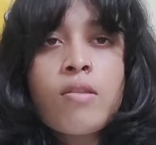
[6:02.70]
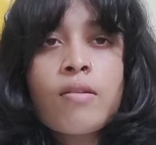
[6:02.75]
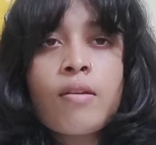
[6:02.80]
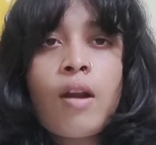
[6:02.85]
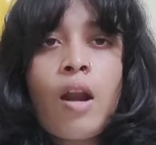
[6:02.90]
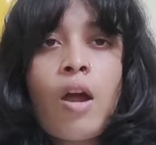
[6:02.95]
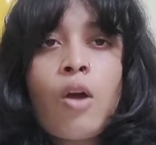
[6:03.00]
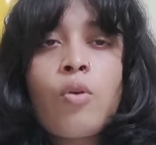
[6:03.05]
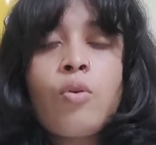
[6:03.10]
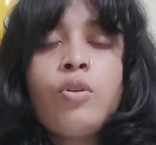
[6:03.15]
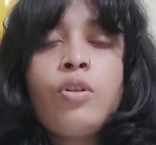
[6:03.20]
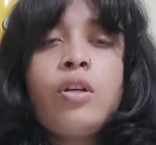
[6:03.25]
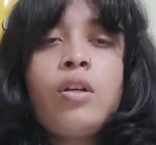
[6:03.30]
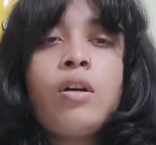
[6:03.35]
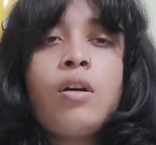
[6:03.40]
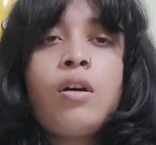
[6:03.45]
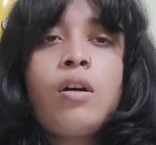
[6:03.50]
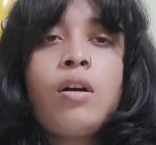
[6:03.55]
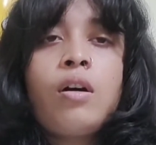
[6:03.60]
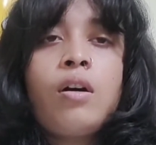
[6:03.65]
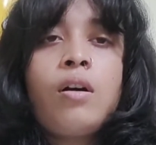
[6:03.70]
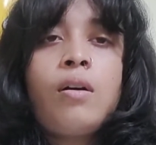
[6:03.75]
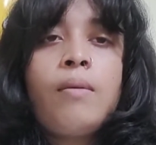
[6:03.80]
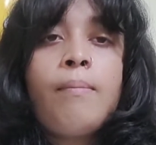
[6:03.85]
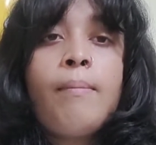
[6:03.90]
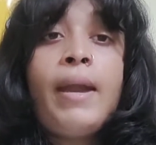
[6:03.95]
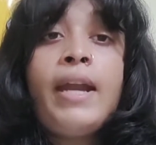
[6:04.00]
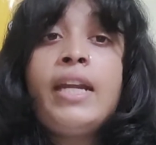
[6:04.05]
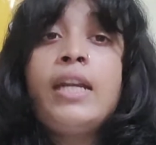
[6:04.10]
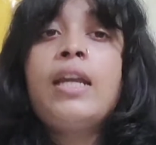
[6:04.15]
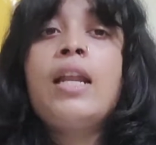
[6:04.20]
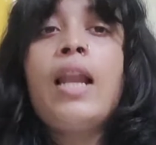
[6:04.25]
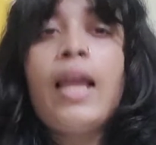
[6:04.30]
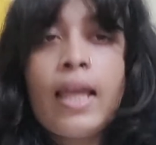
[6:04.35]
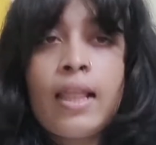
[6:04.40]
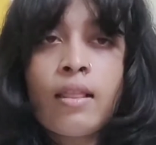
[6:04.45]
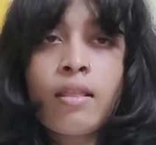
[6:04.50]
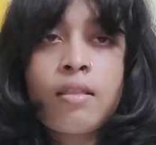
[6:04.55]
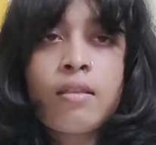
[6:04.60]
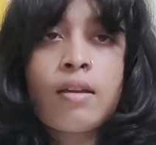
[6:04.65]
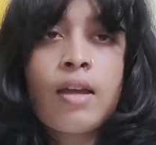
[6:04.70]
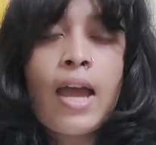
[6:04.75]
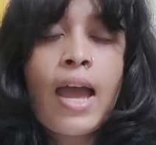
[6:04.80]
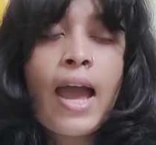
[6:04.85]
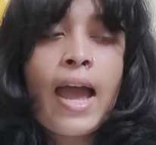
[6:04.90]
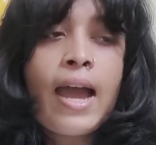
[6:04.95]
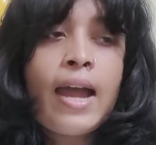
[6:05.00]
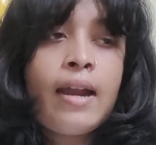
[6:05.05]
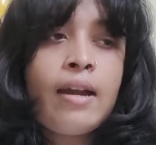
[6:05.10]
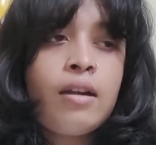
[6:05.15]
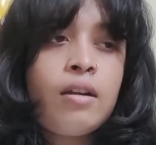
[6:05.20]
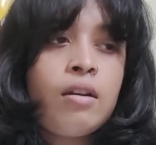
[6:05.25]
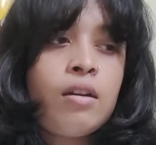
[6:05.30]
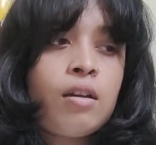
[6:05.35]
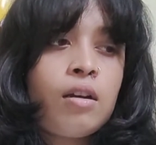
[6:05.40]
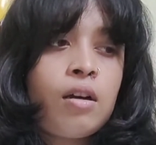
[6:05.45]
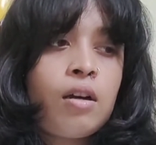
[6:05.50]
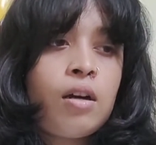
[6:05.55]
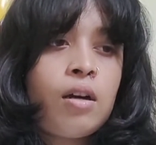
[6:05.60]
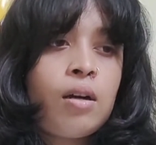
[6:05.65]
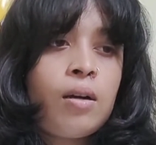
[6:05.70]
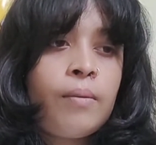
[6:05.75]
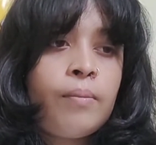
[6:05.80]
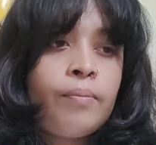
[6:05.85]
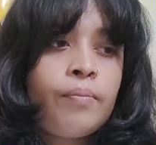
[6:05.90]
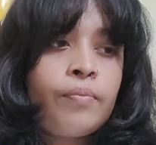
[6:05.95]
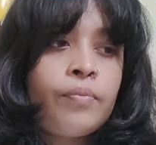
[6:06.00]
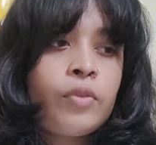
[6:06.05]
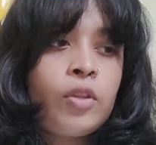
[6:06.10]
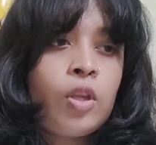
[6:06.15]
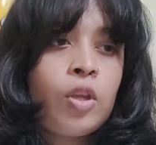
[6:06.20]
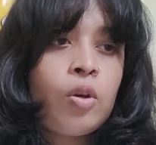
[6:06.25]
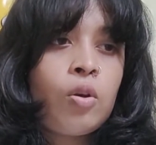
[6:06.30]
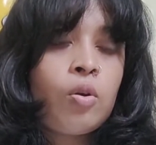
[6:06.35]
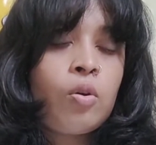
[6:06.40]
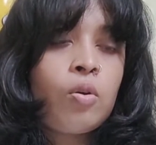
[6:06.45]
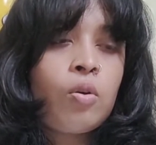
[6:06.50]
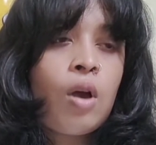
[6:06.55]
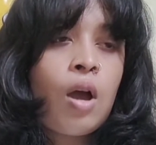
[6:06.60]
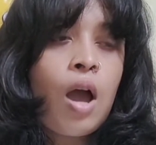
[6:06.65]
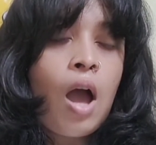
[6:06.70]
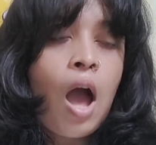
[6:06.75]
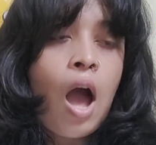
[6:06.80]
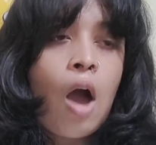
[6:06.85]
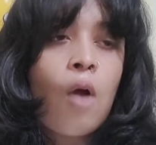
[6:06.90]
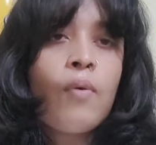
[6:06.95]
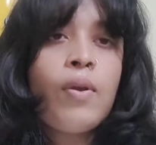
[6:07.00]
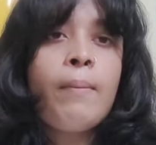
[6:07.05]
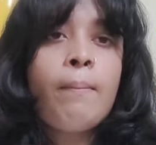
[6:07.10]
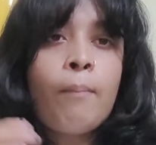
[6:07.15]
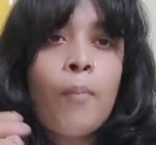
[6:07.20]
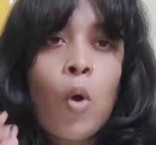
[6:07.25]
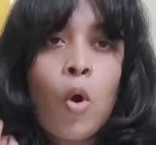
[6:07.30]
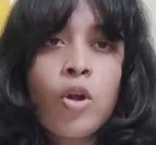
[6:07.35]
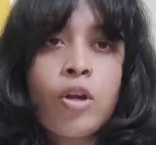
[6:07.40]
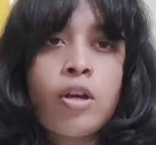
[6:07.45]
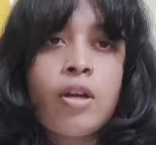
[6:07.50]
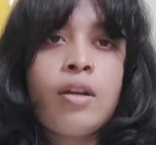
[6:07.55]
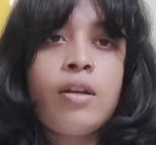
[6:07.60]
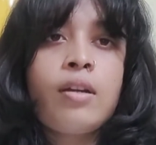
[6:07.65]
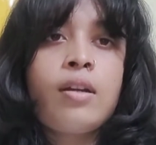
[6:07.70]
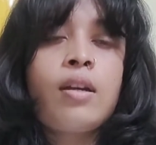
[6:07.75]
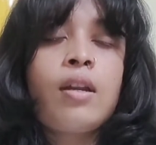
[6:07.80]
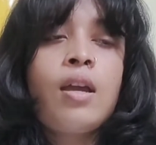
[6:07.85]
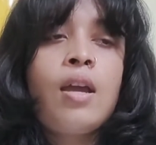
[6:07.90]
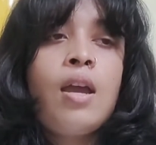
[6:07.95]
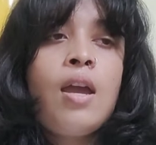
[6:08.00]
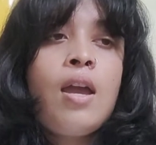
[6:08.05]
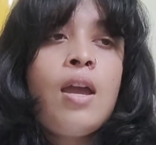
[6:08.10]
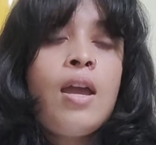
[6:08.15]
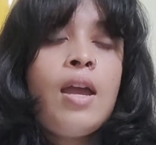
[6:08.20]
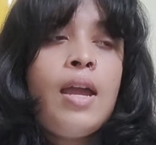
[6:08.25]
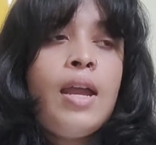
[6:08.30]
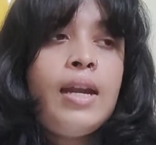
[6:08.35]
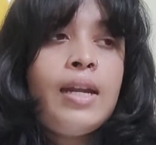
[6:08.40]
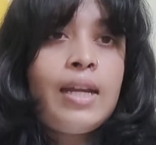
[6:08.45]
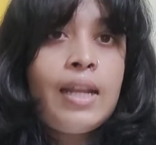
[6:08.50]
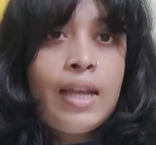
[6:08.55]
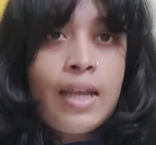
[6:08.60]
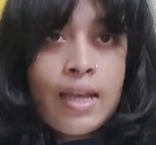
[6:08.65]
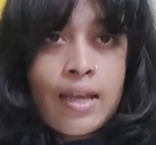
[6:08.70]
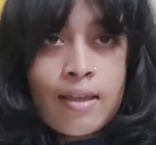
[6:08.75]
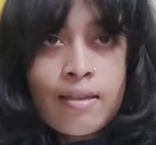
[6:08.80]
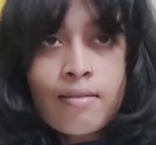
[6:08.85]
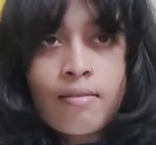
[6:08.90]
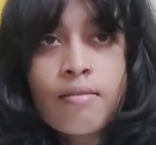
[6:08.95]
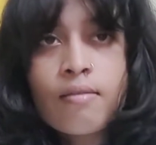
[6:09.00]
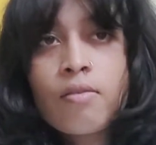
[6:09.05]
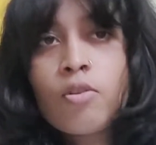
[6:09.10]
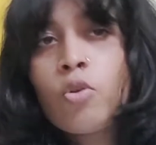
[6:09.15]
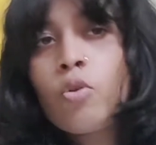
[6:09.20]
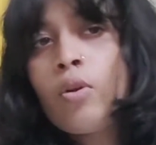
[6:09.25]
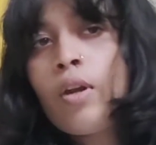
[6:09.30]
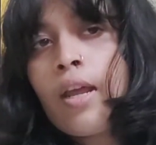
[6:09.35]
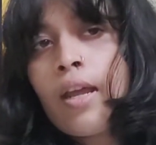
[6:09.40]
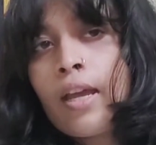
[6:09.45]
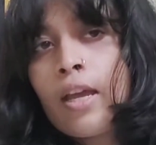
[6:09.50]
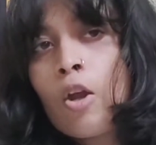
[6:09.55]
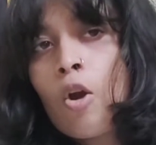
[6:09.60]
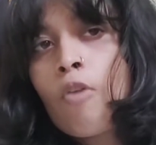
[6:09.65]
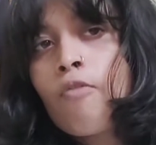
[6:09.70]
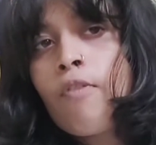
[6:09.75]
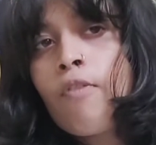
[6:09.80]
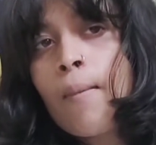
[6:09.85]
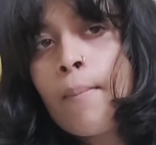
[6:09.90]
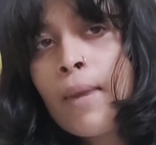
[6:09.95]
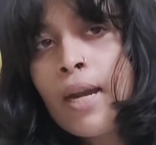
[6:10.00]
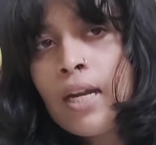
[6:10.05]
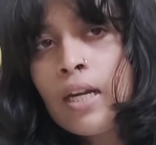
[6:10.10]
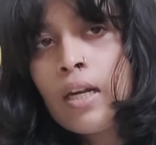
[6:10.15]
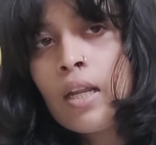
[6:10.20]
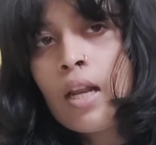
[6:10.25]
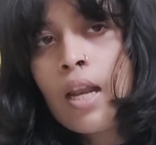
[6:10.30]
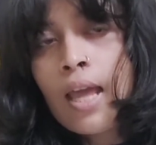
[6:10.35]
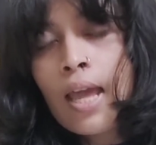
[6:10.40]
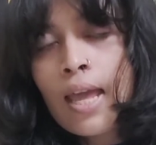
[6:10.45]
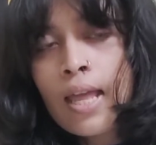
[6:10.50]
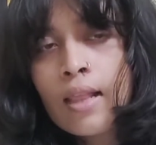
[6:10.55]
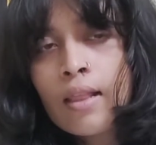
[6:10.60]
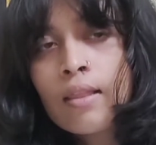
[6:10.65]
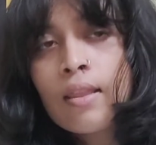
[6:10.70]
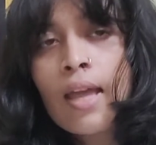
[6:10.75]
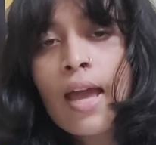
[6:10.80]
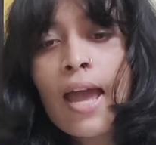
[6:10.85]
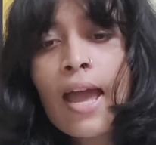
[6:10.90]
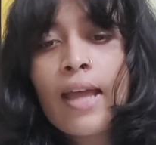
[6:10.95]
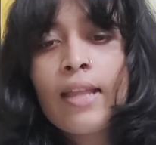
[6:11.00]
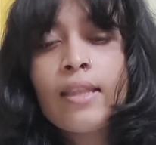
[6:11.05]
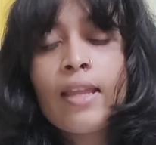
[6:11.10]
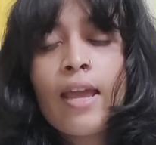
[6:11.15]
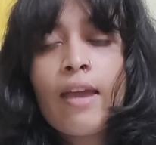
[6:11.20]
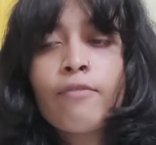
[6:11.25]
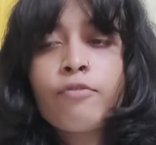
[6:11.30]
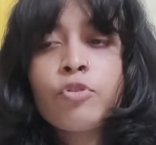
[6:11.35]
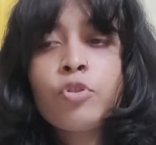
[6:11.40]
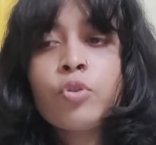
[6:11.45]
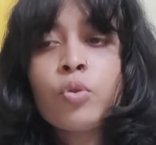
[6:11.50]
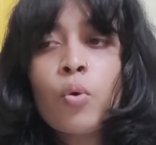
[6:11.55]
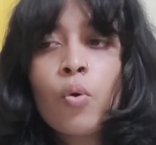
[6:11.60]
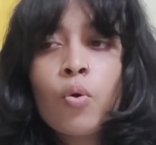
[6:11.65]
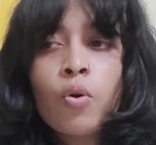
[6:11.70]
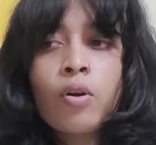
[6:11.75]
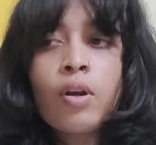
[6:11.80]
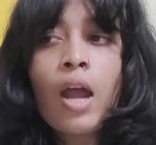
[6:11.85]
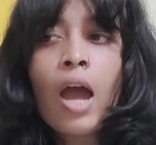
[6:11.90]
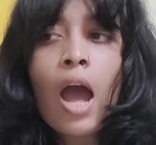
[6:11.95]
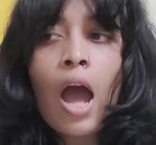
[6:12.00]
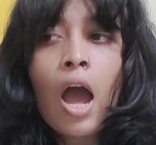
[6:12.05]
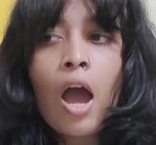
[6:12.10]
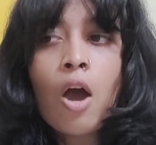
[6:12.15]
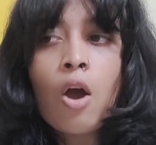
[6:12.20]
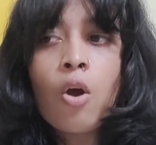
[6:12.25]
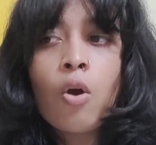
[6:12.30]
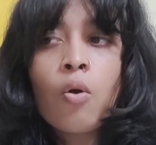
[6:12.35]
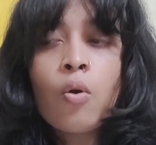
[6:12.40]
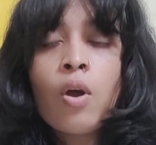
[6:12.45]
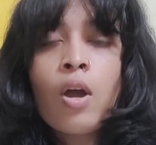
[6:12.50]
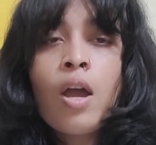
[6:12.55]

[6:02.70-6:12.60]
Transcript: around mental health, and you know, how important it is to take care of our mental health. And they have shown how